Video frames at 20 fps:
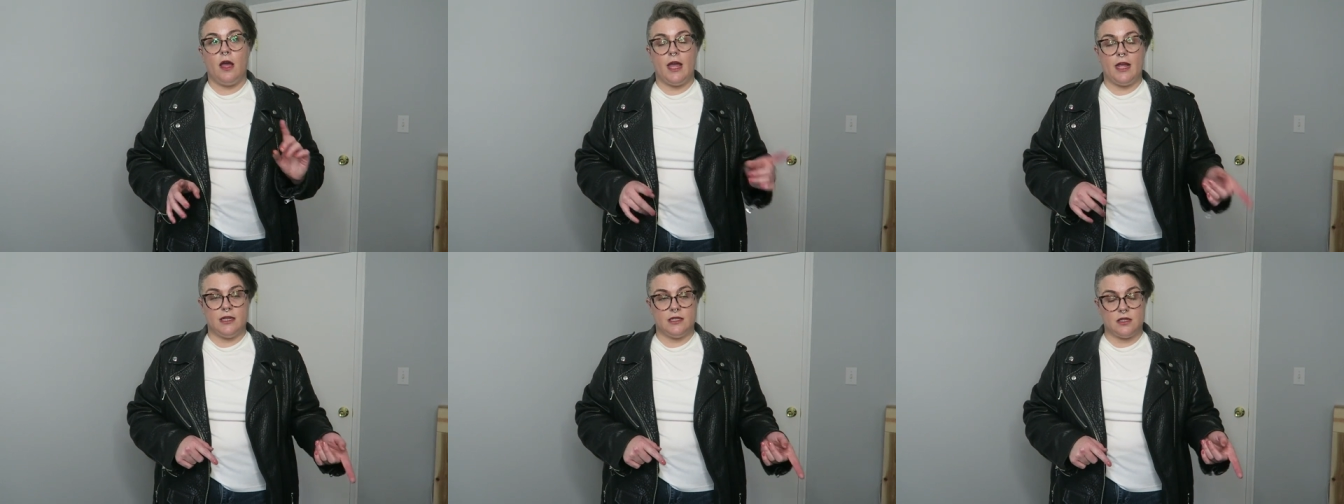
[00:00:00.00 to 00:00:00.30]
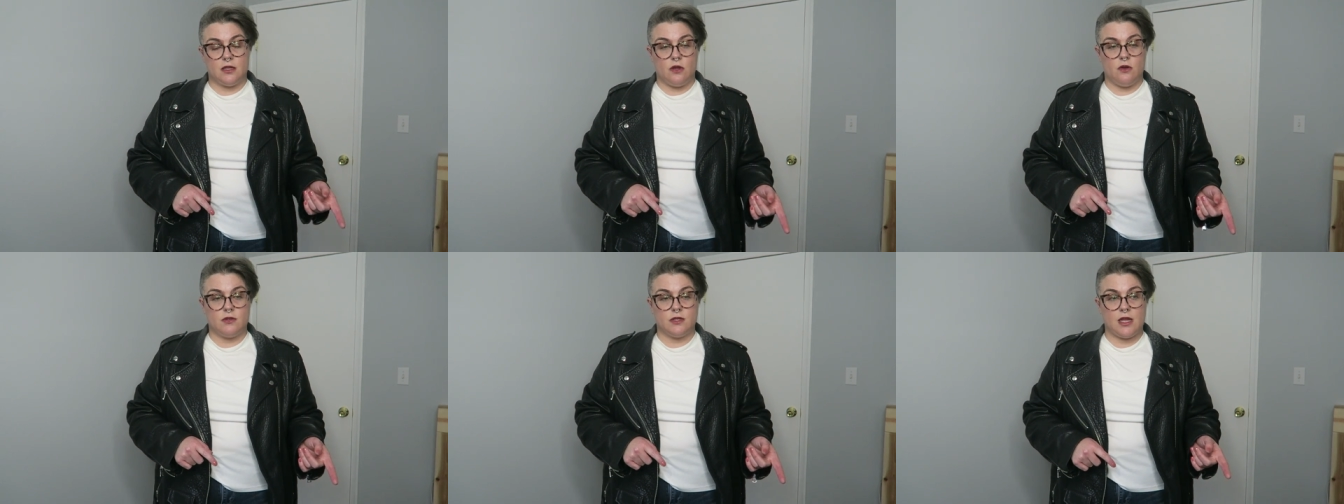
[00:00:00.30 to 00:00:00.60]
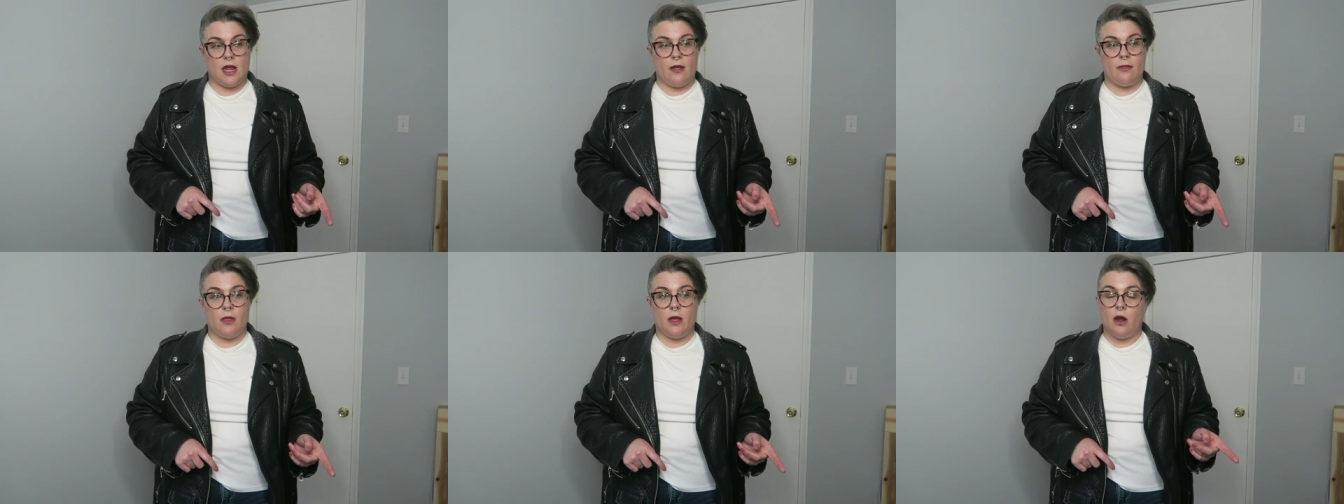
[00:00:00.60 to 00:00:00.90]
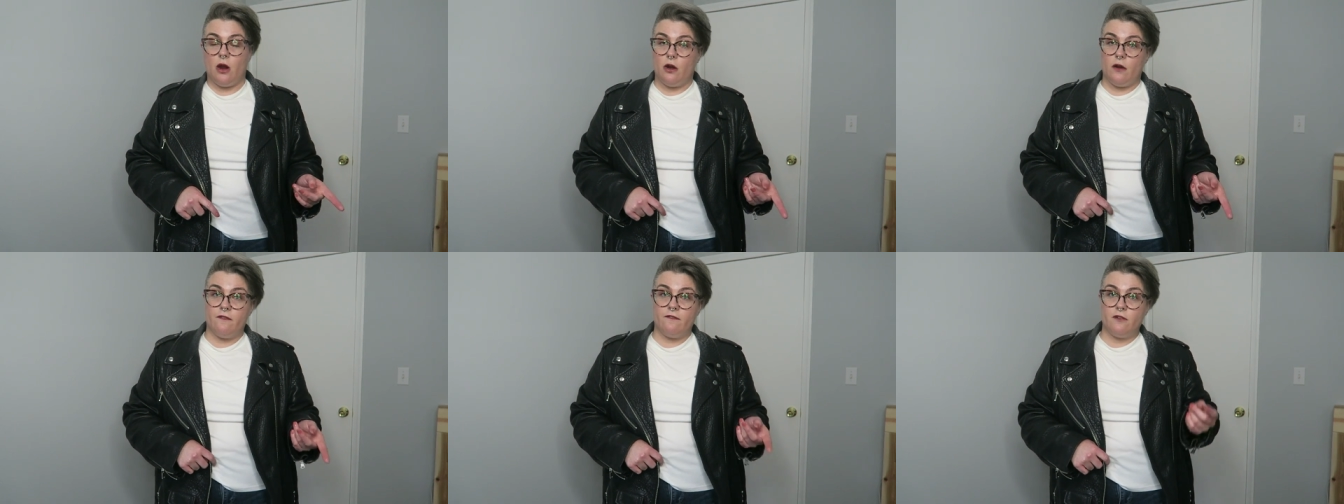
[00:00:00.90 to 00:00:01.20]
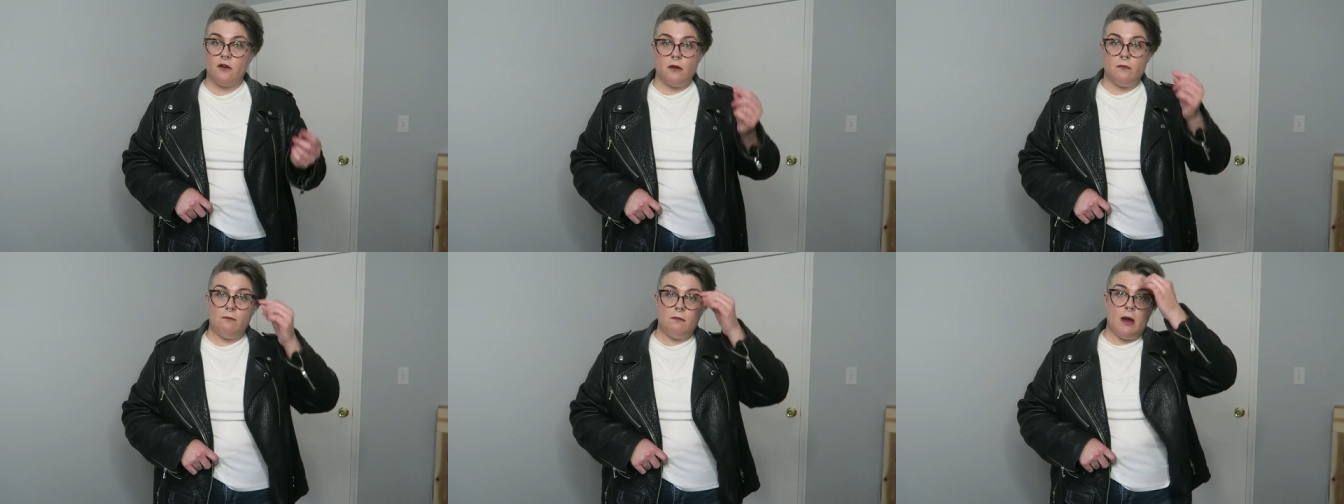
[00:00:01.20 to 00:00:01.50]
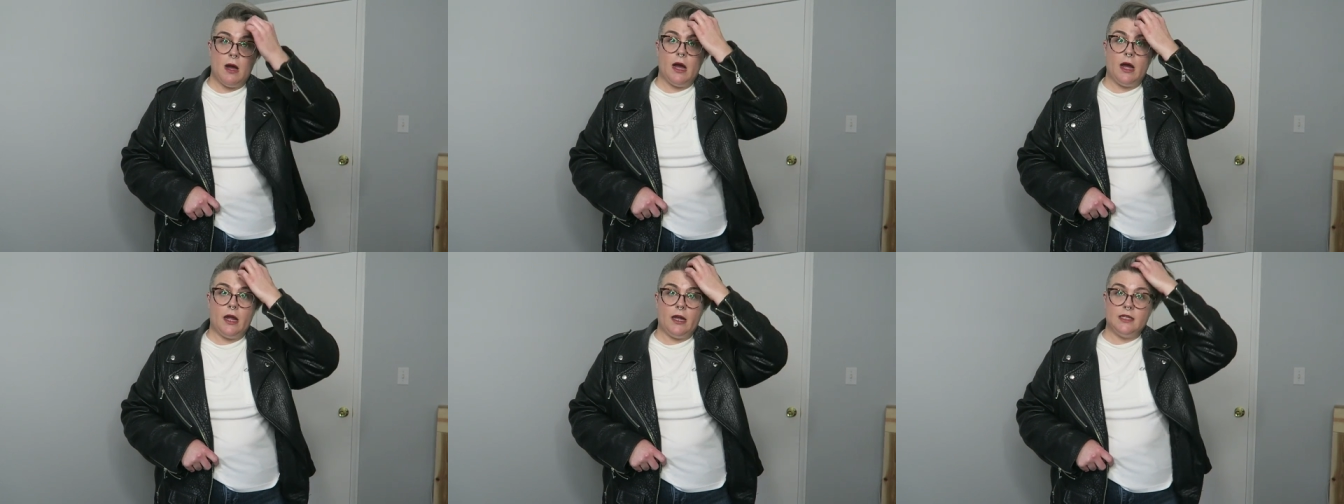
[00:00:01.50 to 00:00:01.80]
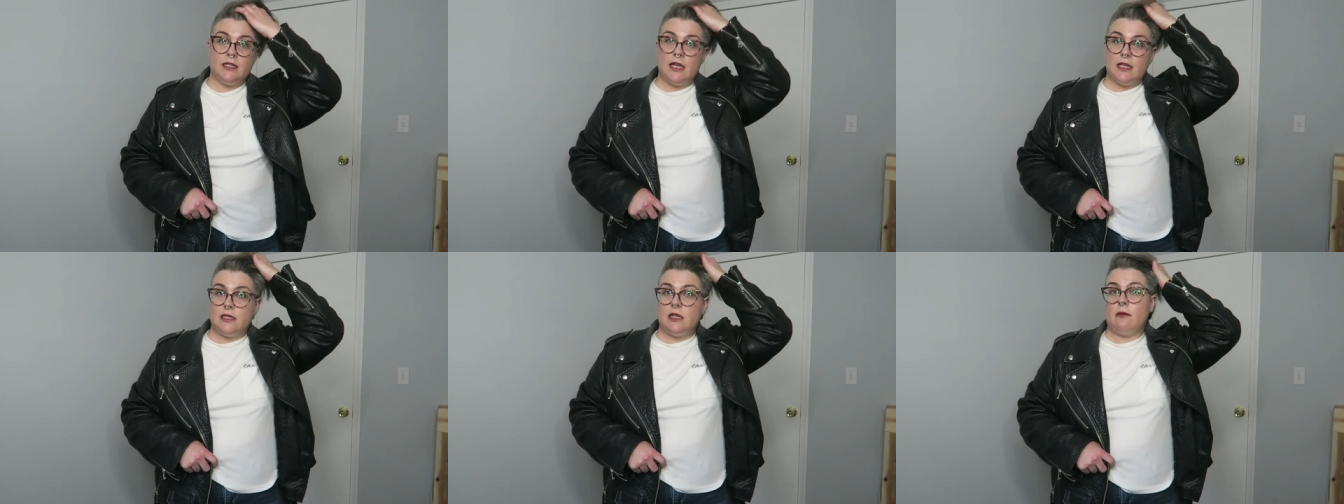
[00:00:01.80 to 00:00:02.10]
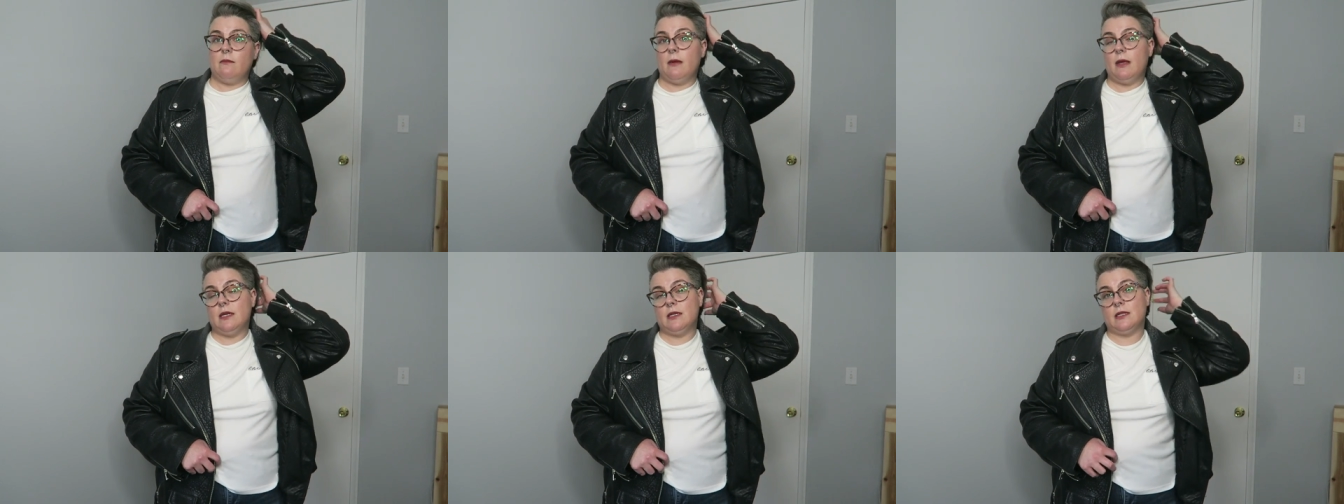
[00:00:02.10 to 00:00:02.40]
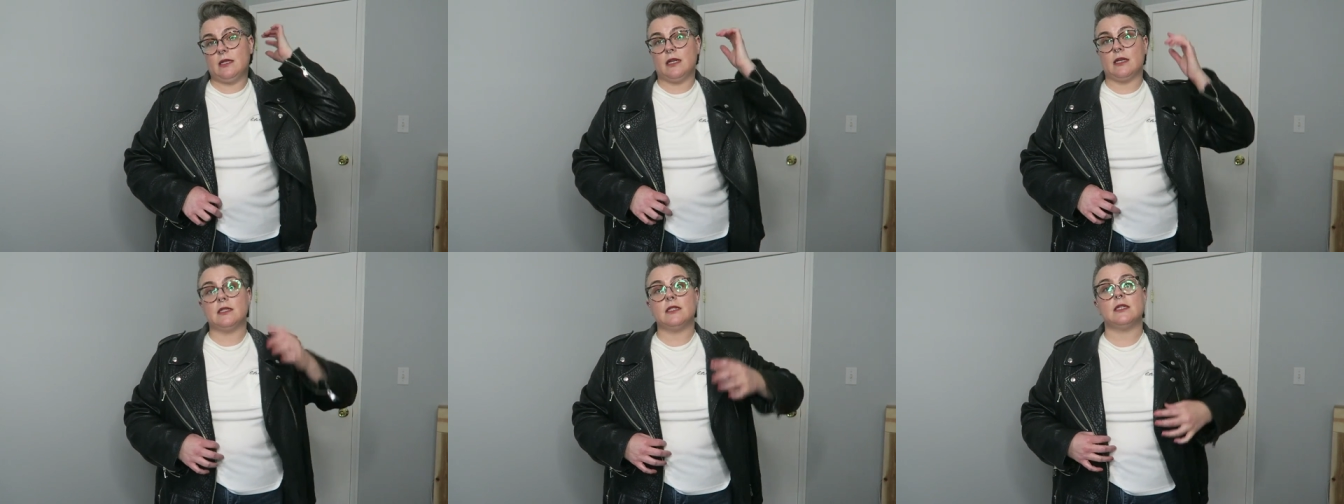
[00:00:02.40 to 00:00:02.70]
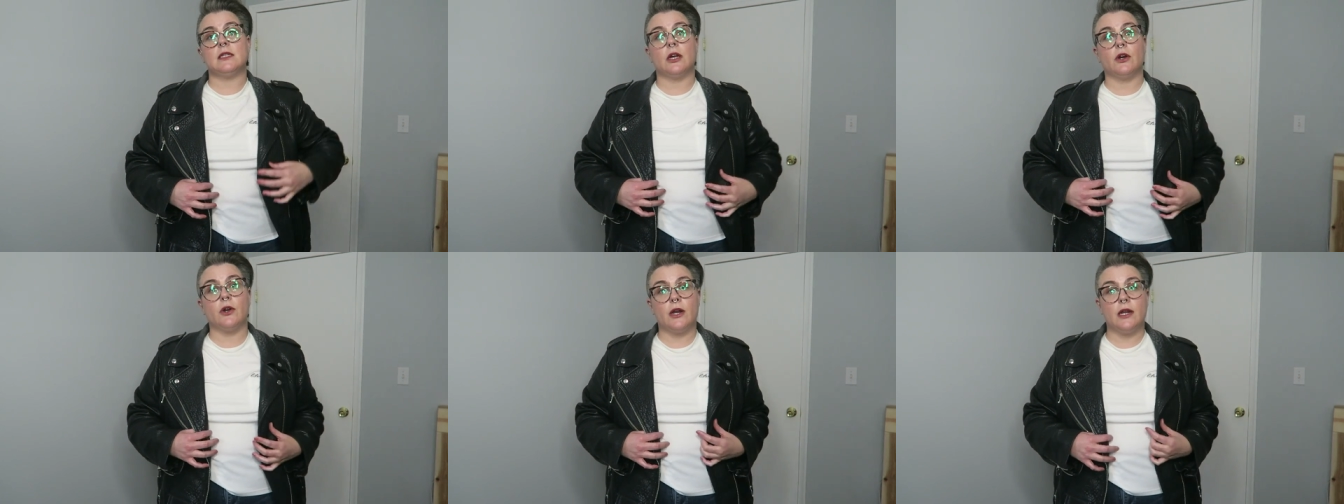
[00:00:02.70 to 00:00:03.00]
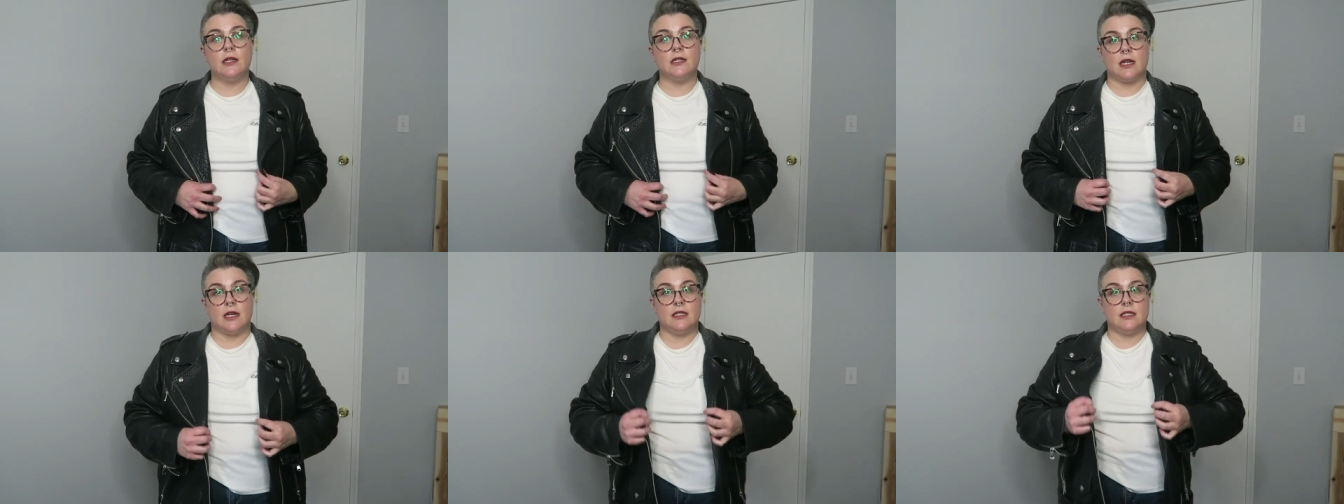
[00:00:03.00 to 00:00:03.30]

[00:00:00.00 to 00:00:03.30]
ASOS and they are from my Testing Basics series.